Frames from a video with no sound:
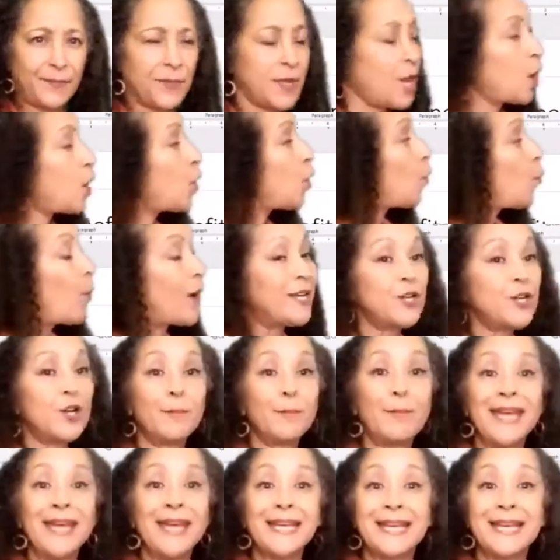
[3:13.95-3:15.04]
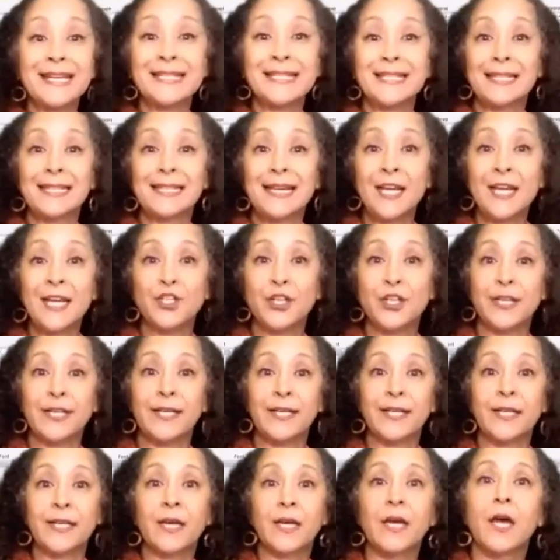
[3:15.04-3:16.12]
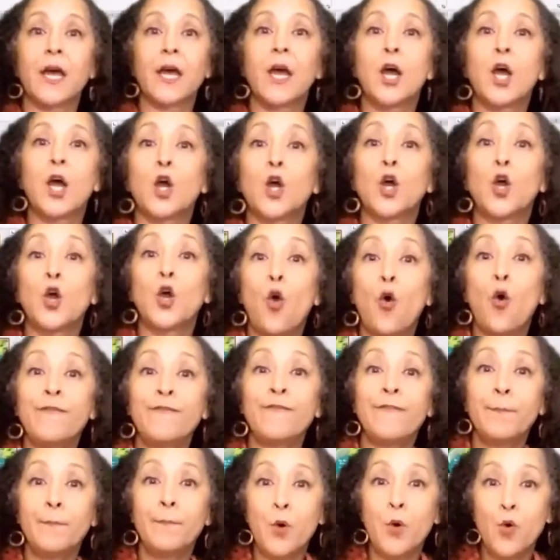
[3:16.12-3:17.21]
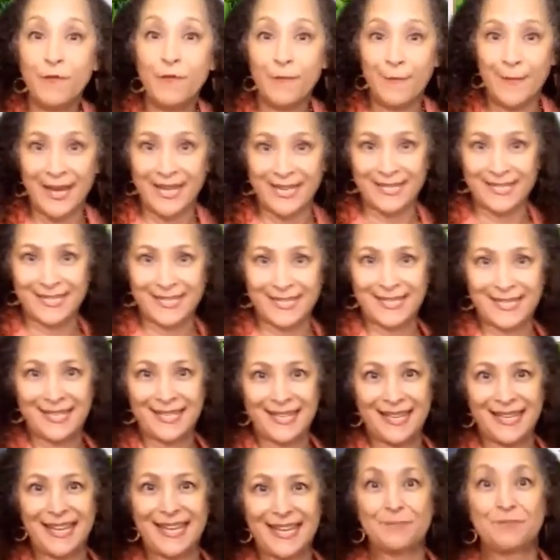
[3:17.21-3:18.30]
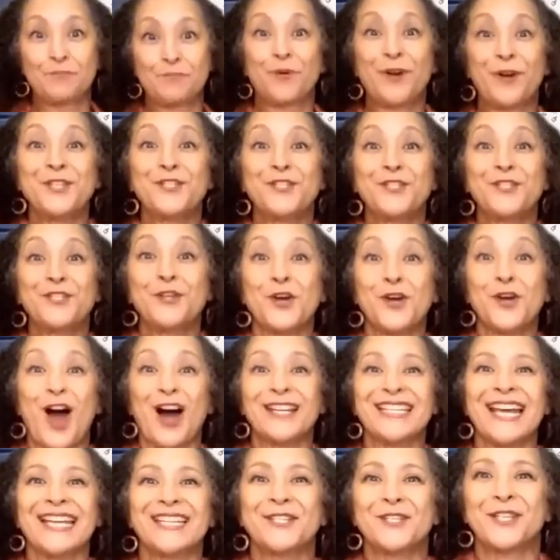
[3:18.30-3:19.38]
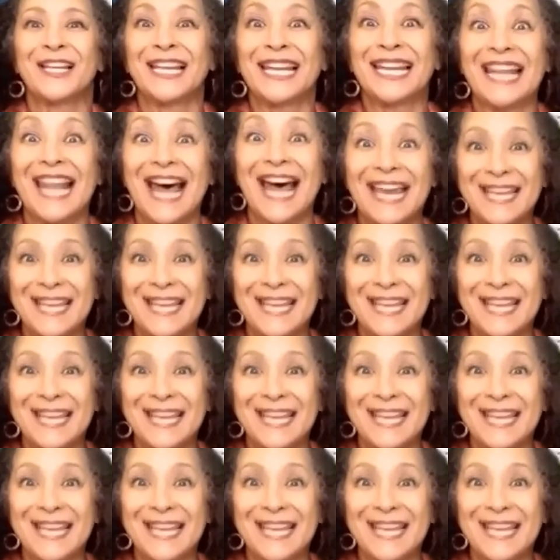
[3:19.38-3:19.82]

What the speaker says: When you're making a selection, go for movement. It brings your content to life.